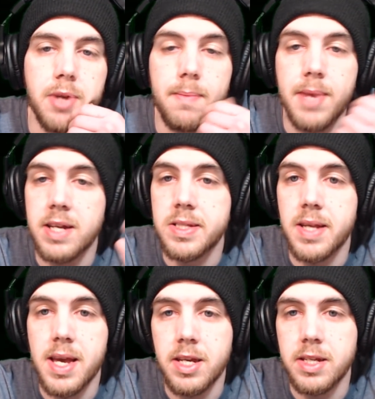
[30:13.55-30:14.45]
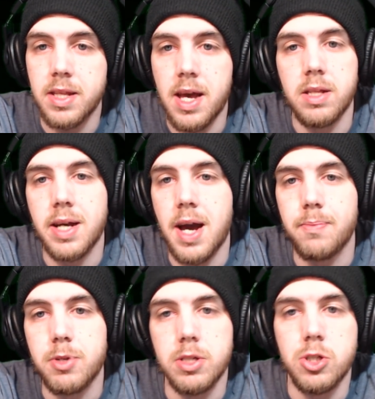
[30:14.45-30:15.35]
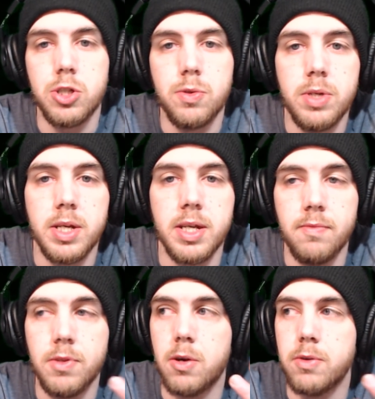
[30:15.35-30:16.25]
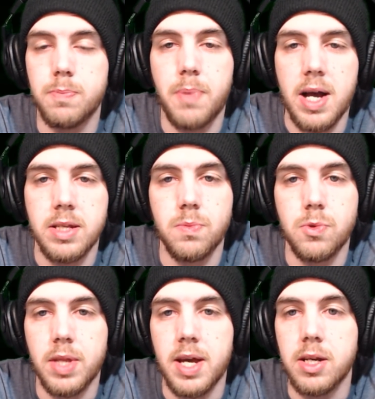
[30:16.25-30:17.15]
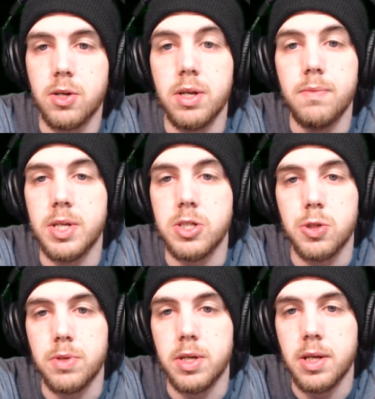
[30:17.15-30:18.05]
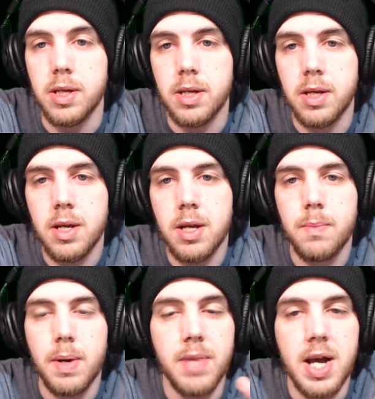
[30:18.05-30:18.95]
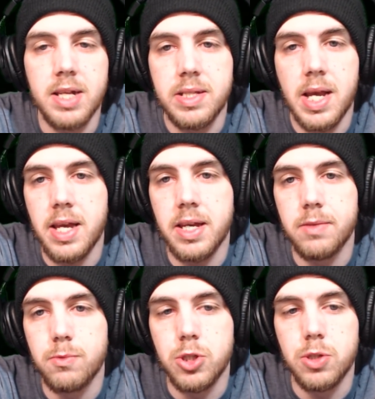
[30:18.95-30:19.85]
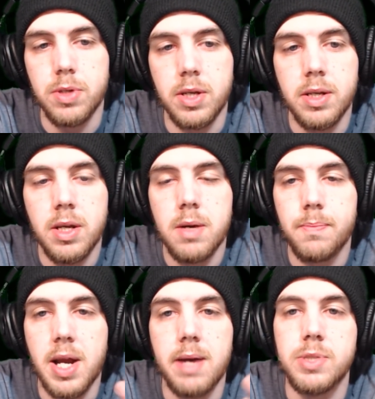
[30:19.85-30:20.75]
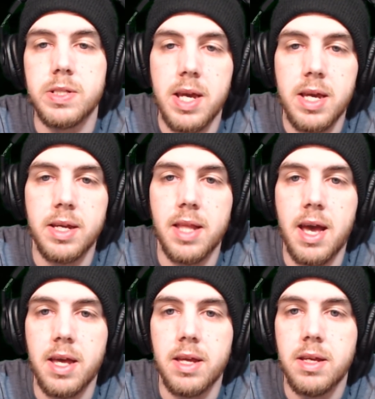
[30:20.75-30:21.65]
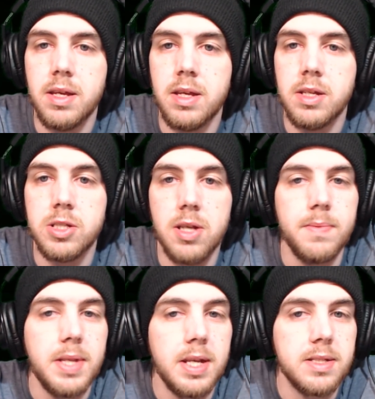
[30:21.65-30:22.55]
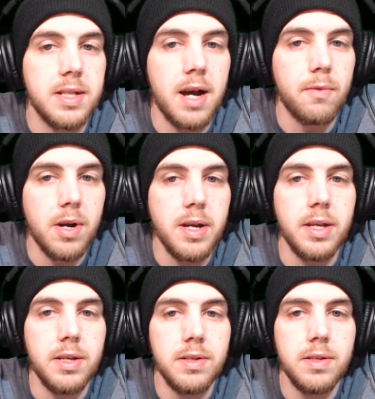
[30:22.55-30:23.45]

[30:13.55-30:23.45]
I'm not saying the helicopter is shooting, even though it's possible that it could have been shooting. I'm not saying it was shooting, but I'm saying that something's not right.